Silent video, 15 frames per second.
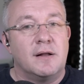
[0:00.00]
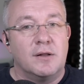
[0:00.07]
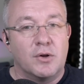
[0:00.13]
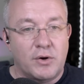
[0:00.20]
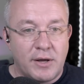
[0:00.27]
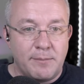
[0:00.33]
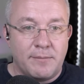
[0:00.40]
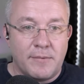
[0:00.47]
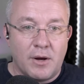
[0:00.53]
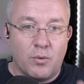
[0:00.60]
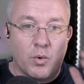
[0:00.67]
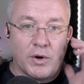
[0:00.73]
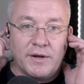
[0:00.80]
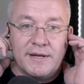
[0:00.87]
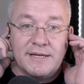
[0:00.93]
looking at
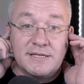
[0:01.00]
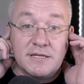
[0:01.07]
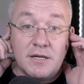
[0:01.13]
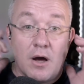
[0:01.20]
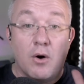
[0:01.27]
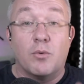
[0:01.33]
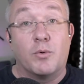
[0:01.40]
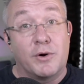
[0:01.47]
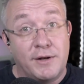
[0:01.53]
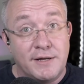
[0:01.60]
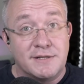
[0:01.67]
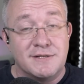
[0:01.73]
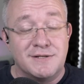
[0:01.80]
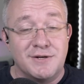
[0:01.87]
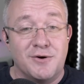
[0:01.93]
what you need to know, what you
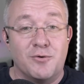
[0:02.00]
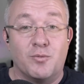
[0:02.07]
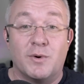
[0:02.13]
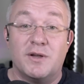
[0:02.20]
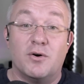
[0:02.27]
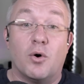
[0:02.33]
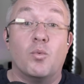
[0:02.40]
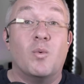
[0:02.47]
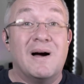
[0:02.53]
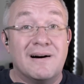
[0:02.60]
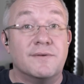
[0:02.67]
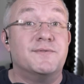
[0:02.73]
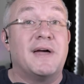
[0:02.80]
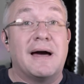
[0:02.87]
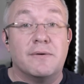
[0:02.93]
need to do when you're
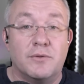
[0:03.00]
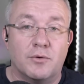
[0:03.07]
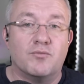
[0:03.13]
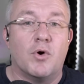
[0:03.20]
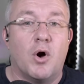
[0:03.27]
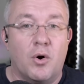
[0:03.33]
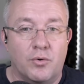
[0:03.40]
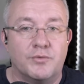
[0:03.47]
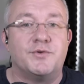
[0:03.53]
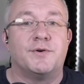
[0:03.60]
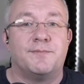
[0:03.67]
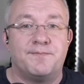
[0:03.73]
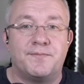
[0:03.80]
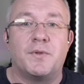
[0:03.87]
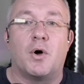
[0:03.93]
well down the road
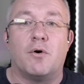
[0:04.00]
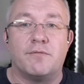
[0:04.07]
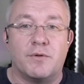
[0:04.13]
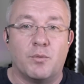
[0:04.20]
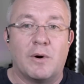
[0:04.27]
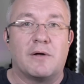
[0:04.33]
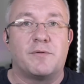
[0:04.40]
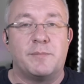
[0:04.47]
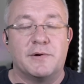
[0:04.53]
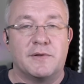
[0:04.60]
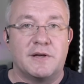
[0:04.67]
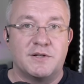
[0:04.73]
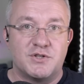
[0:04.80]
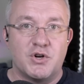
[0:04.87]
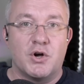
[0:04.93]
of the wealth
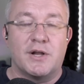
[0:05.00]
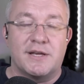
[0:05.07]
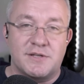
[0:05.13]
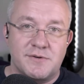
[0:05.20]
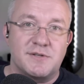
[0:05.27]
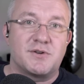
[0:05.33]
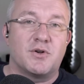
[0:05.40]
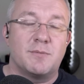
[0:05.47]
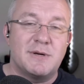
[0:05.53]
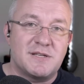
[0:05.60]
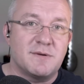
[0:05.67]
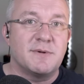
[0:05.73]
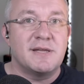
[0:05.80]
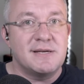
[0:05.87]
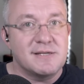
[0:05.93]
building journey. So it's going to be
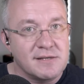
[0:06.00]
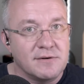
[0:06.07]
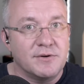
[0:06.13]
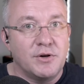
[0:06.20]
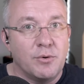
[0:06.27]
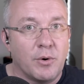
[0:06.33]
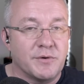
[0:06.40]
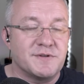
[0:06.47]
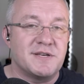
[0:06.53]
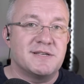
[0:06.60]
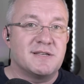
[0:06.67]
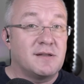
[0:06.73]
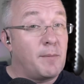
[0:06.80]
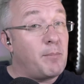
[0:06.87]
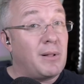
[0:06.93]
some of these little nuances
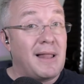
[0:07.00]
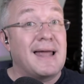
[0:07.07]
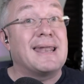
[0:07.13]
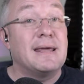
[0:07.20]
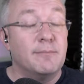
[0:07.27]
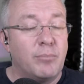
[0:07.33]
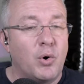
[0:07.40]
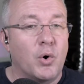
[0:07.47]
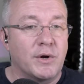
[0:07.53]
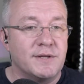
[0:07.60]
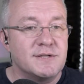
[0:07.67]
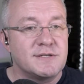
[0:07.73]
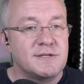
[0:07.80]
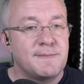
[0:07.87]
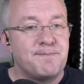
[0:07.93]
and the planning
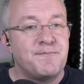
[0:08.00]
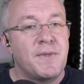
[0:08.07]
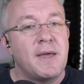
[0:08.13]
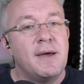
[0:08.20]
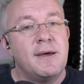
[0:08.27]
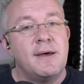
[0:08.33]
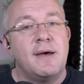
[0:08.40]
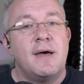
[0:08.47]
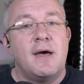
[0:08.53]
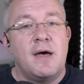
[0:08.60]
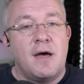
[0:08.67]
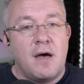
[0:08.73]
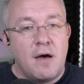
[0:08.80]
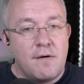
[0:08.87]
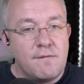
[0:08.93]
points.
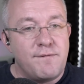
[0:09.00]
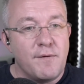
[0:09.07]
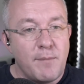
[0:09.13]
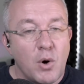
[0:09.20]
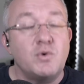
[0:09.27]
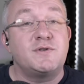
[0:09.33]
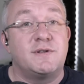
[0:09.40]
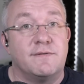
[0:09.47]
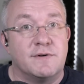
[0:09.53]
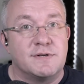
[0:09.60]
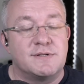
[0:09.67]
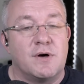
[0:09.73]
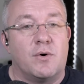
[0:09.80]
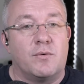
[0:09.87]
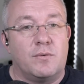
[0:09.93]
For most of
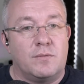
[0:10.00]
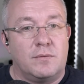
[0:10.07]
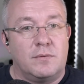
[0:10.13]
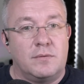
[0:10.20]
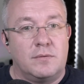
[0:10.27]
us, though,